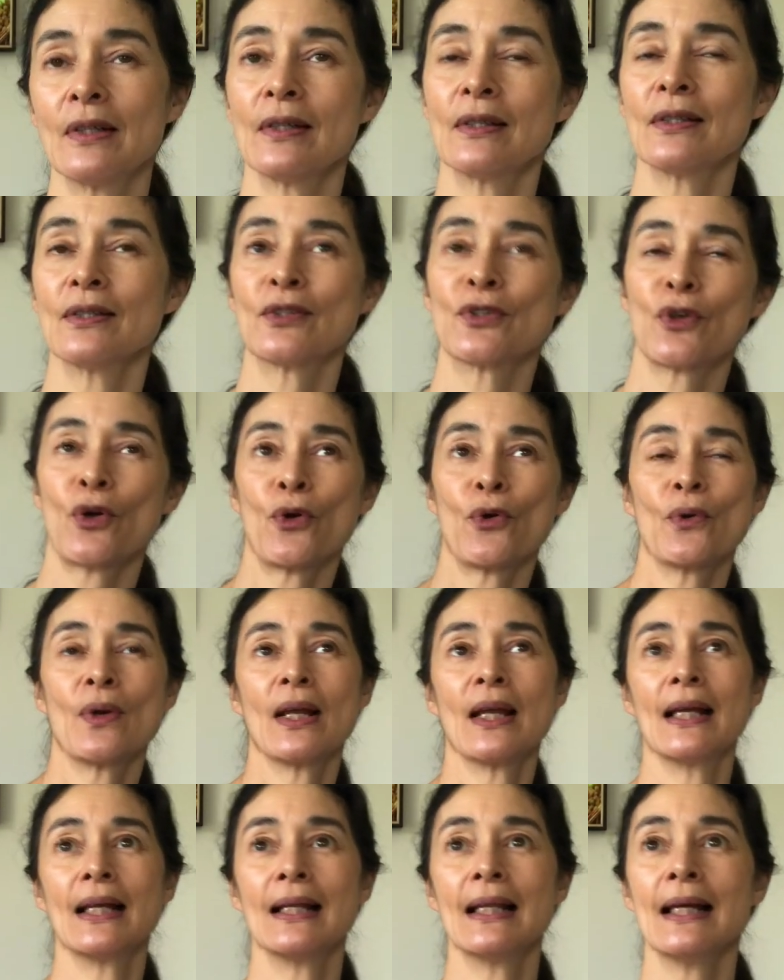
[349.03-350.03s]
So
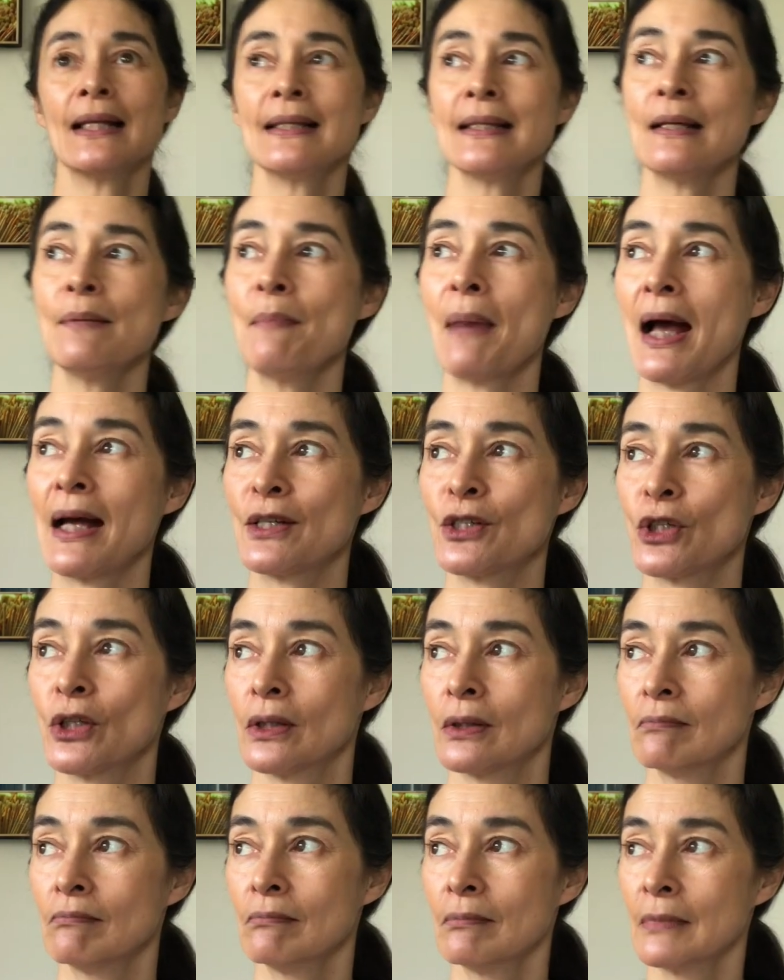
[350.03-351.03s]
let's
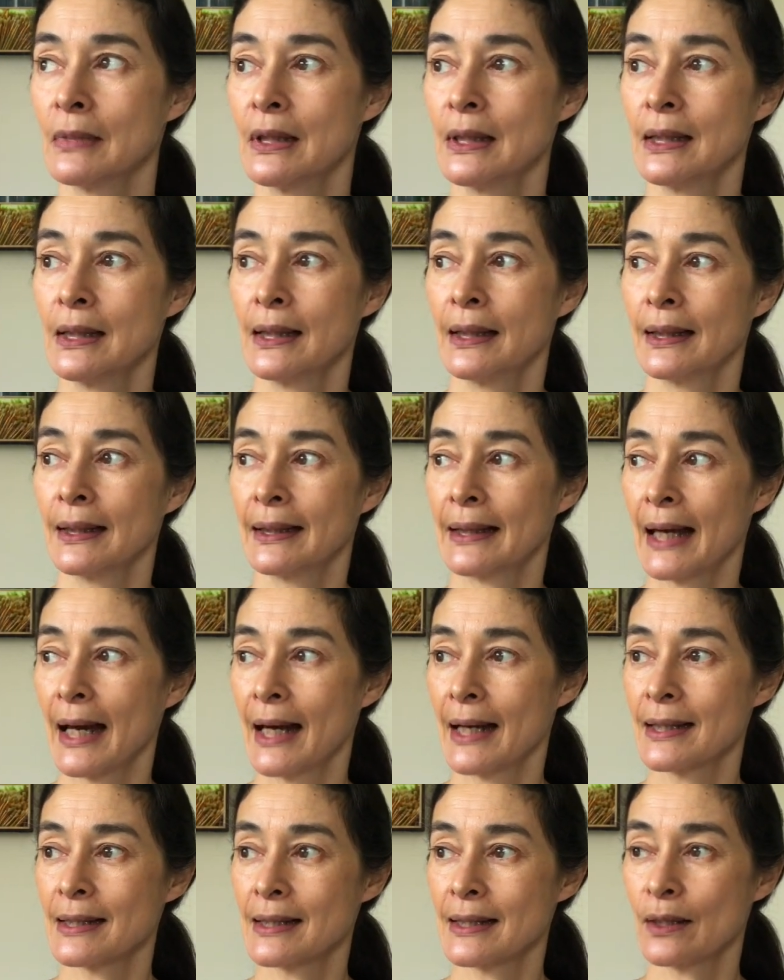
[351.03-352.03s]
imagine
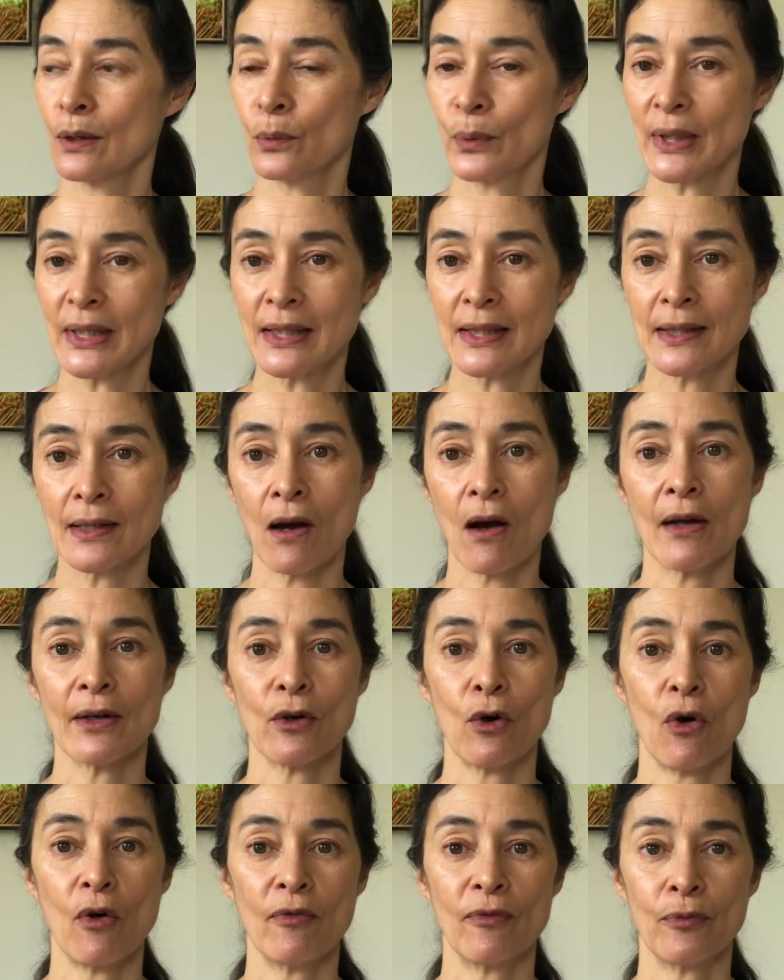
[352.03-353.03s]
that we start
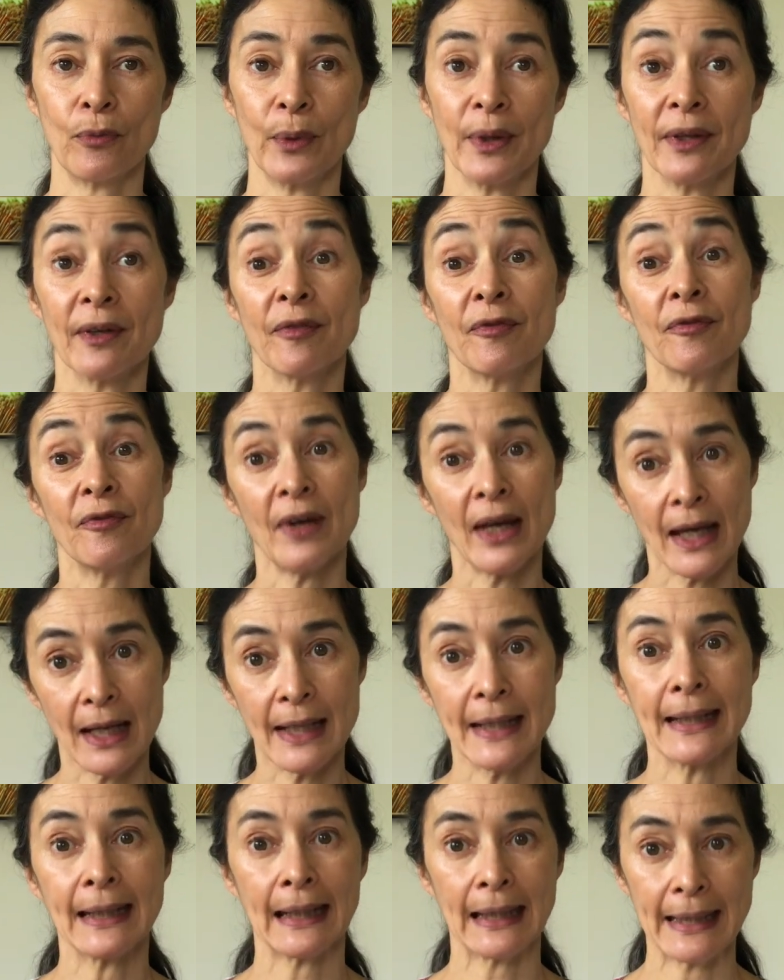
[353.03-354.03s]
off with a
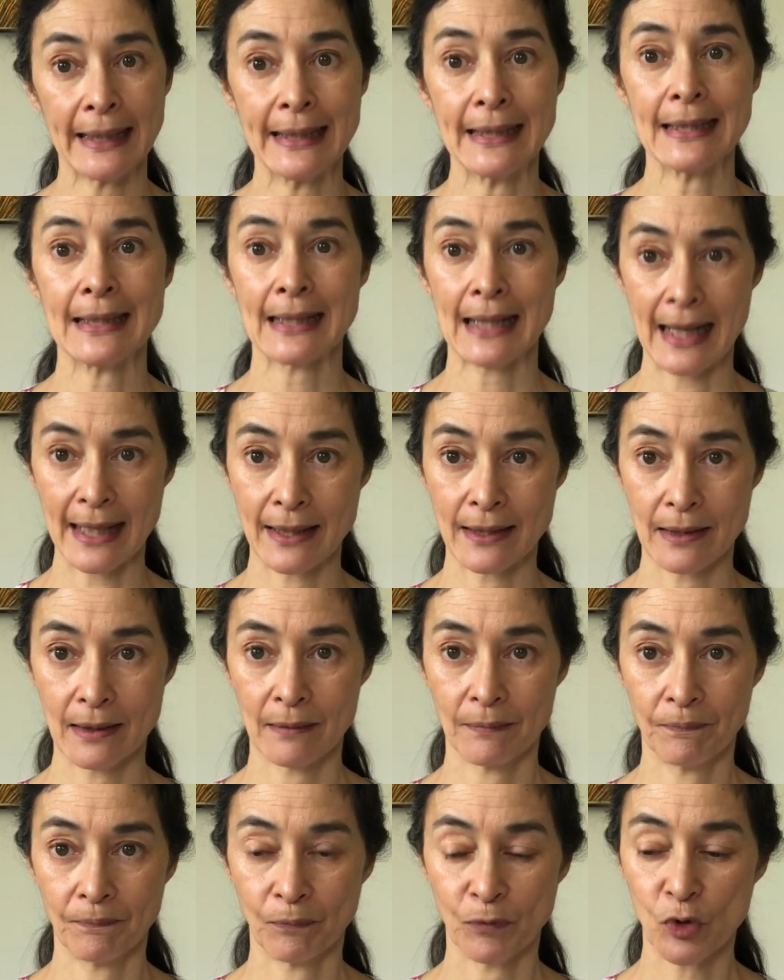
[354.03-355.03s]
fairly clean slate.
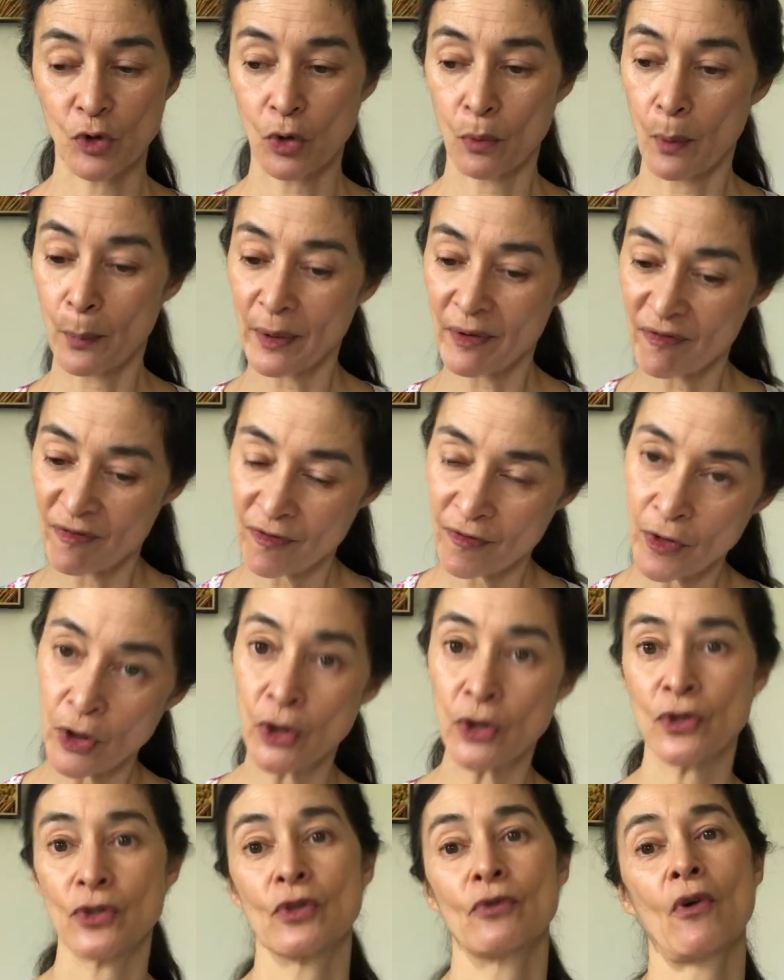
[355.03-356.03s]
So when we
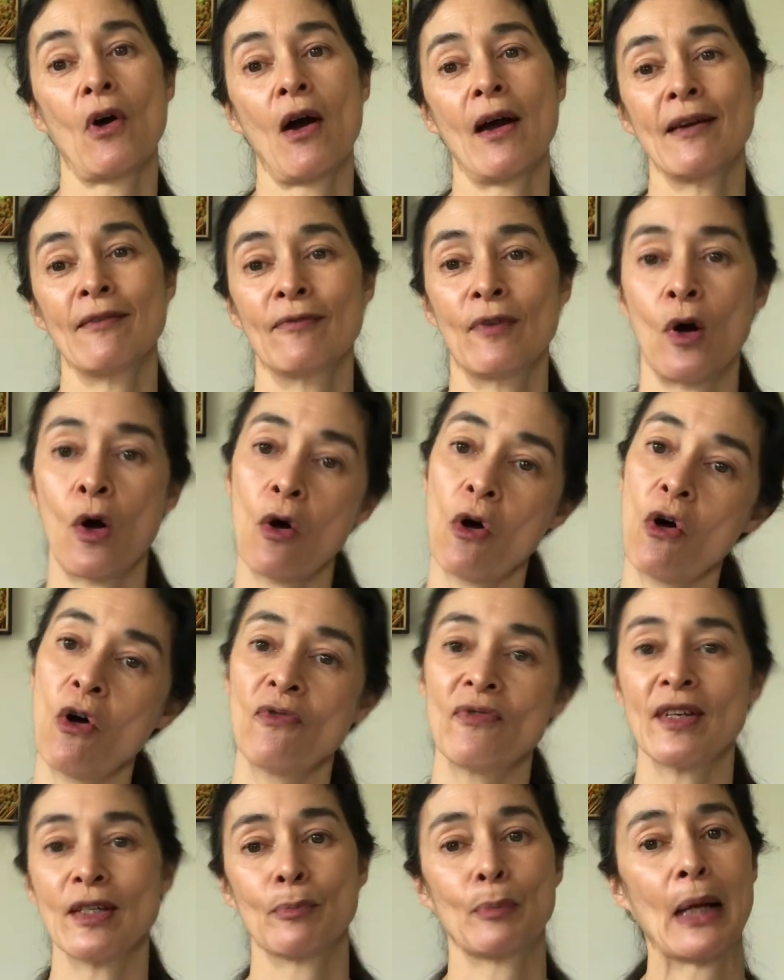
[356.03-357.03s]
first arrive
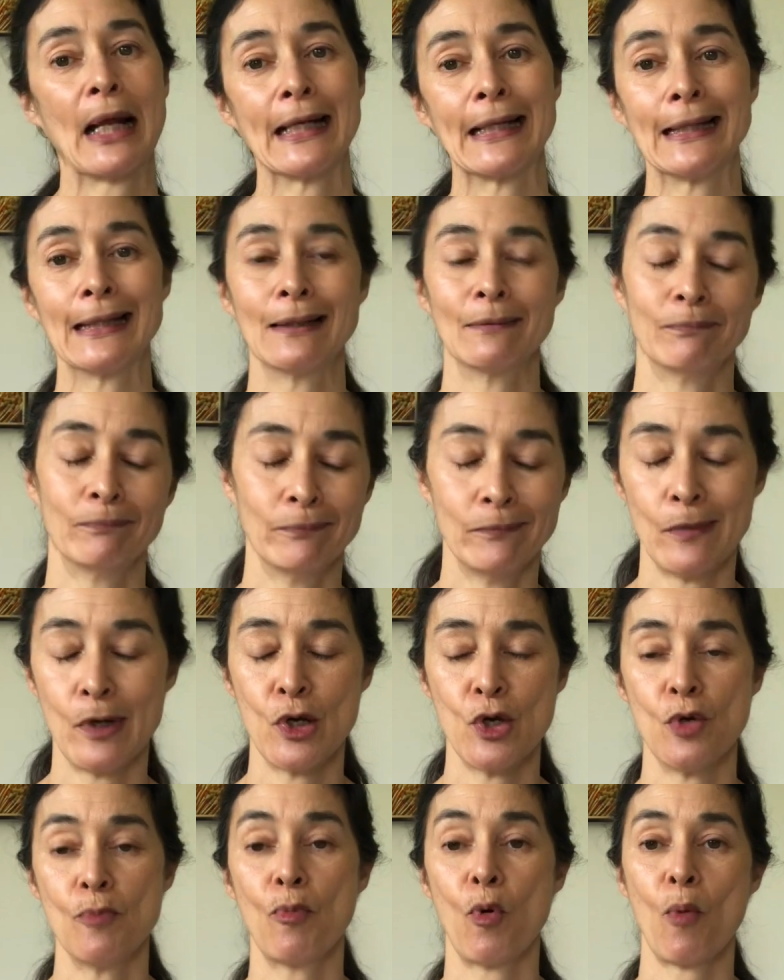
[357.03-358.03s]
on this planet,
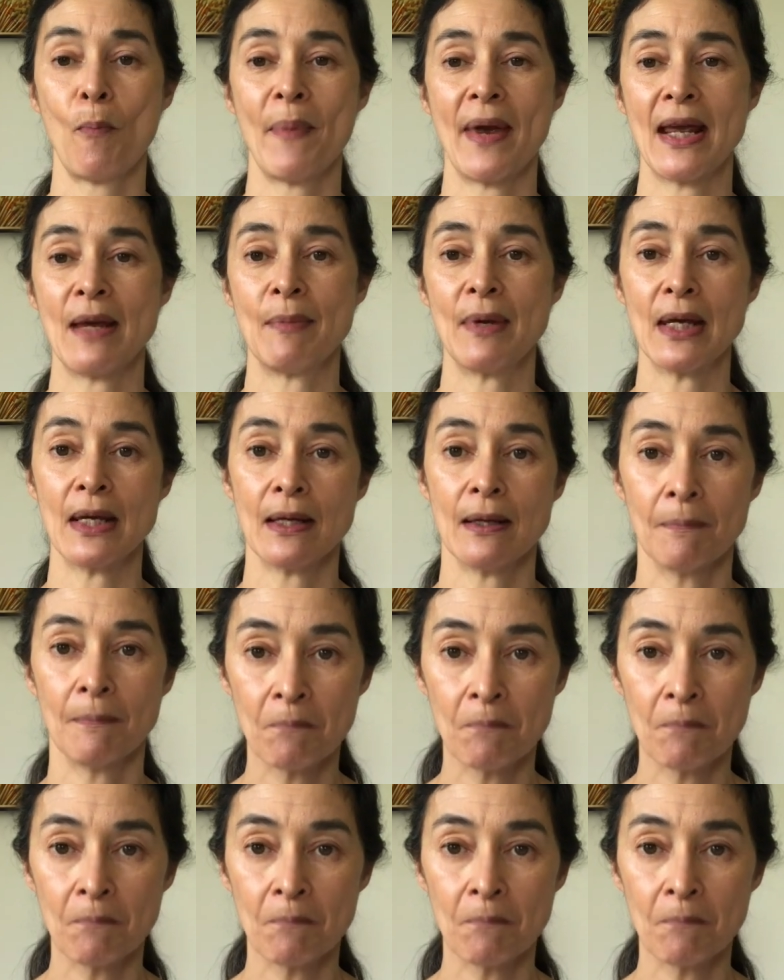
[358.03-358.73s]
newborn baby,